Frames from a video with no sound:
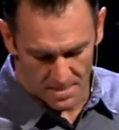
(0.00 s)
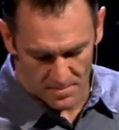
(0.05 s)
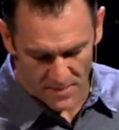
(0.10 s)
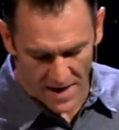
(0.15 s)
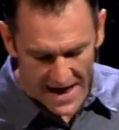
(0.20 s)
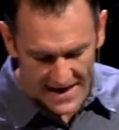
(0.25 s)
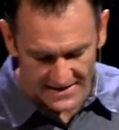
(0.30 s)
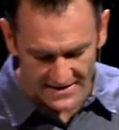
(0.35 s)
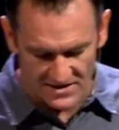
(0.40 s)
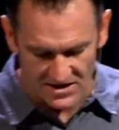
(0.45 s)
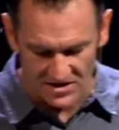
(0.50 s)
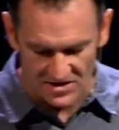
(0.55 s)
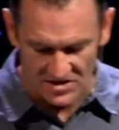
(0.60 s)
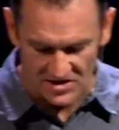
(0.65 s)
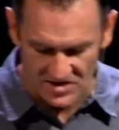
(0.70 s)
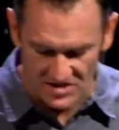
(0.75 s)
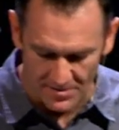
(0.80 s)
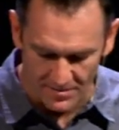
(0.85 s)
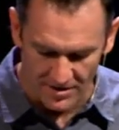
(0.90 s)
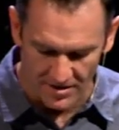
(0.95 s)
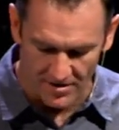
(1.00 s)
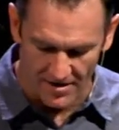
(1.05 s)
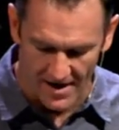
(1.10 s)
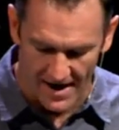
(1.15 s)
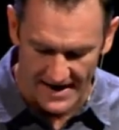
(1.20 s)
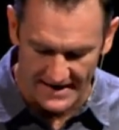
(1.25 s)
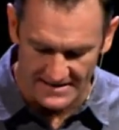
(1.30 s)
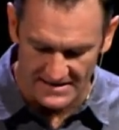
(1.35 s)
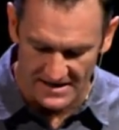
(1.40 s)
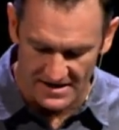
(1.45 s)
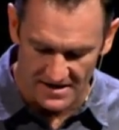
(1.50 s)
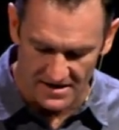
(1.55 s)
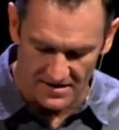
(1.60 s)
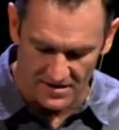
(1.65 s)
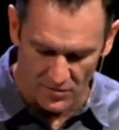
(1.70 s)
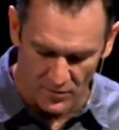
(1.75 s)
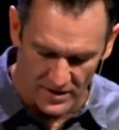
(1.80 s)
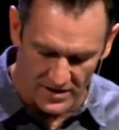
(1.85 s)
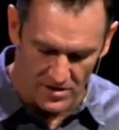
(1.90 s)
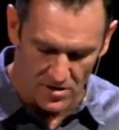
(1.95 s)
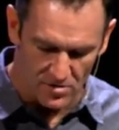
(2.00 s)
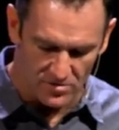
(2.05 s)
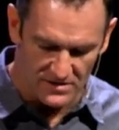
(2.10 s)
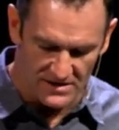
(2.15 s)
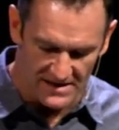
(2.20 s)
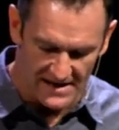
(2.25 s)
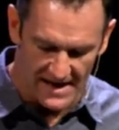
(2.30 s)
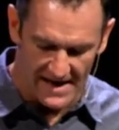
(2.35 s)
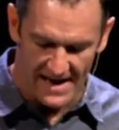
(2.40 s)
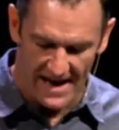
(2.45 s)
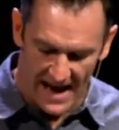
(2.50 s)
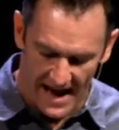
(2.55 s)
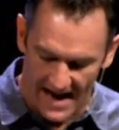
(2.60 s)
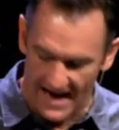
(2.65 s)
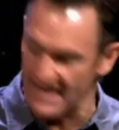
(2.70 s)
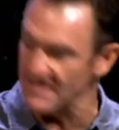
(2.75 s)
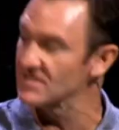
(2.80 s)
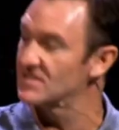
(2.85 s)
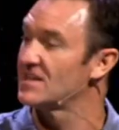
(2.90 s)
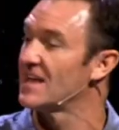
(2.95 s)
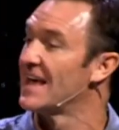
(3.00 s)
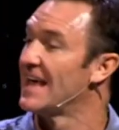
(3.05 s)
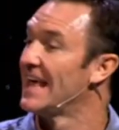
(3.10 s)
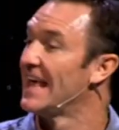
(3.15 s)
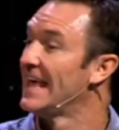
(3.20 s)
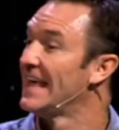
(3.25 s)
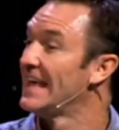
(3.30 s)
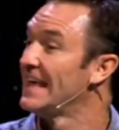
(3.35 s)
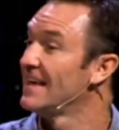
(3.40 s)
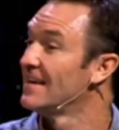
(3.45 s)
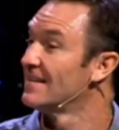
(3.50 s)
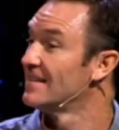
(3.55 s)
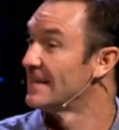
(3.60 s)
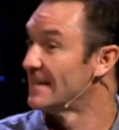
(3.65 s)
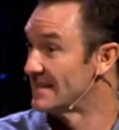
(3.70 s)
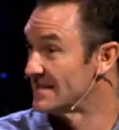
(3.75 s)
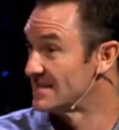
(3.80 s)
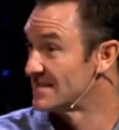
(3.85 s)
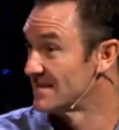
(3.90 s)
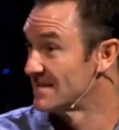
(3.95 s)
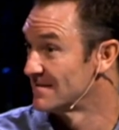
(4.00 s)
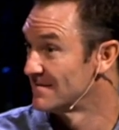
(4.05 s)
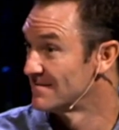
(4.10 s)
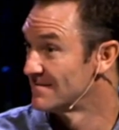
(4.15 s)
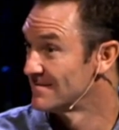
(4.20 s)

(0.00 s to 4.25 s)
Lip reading: patented a similar idea that we know today as Heelys.